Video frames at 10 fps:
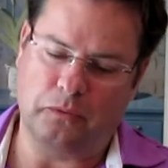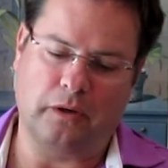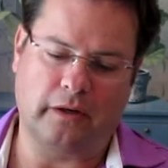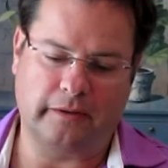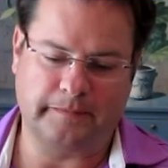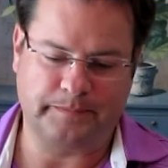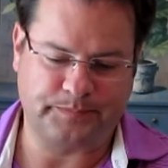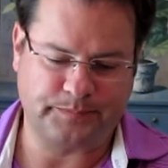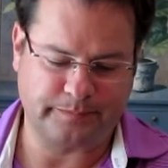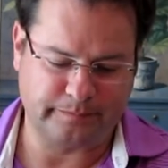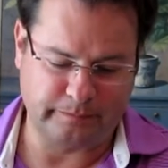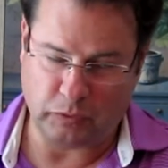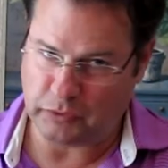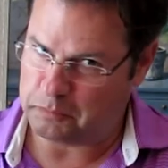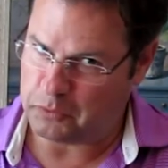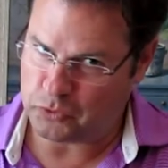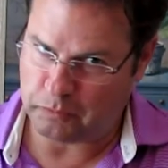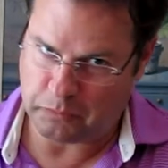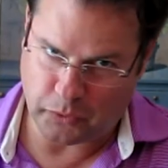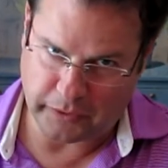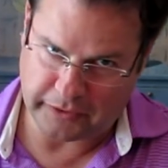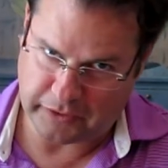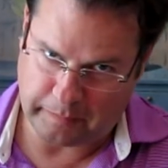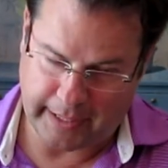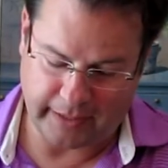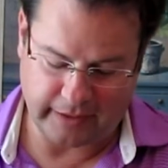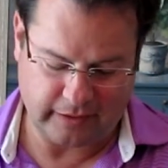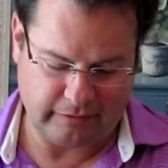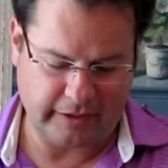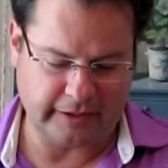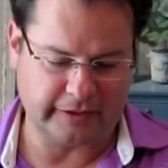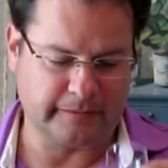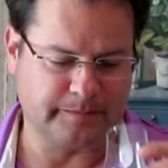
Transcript: water. But what's most important is the palate and the finish.